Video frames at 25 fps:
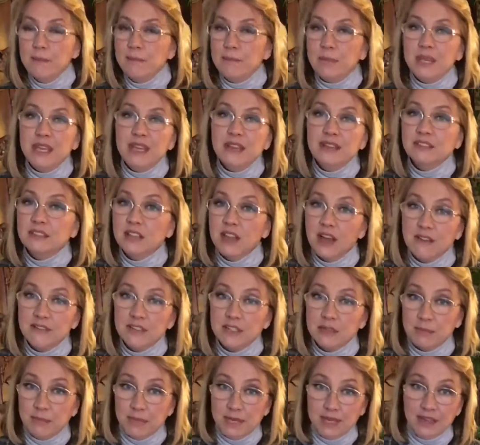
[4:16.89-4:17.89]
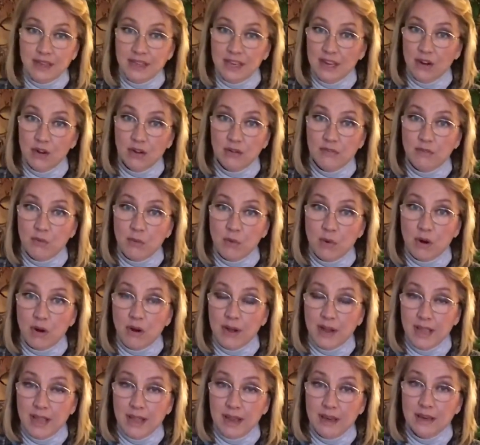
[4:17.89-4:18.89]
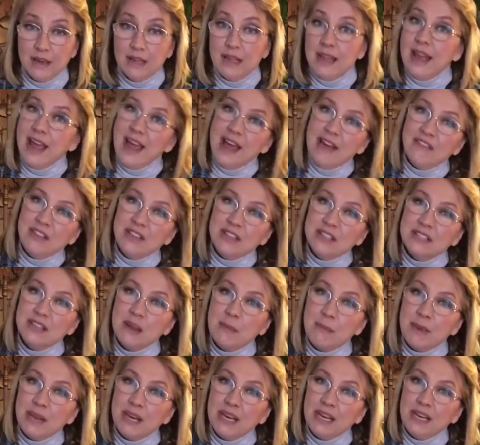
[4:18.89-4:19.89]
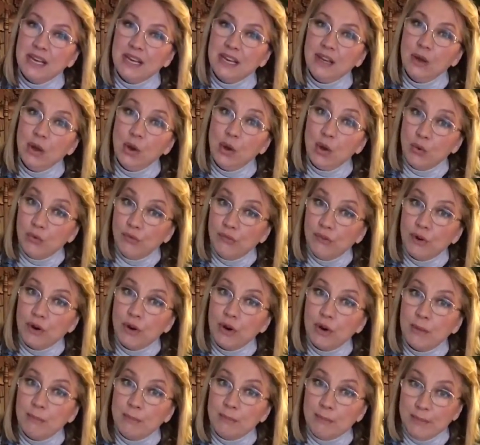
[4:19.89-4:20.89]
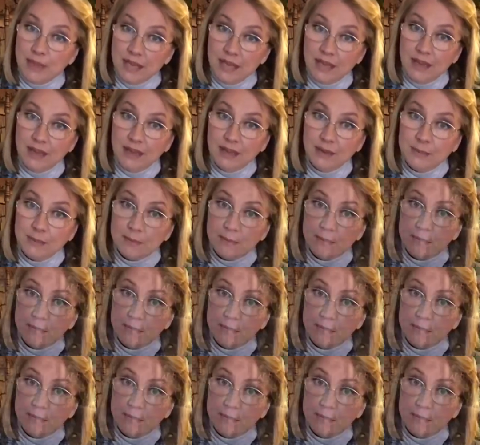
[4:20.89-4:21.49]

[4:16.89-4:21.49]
being loved and being cared for and having somebody over me."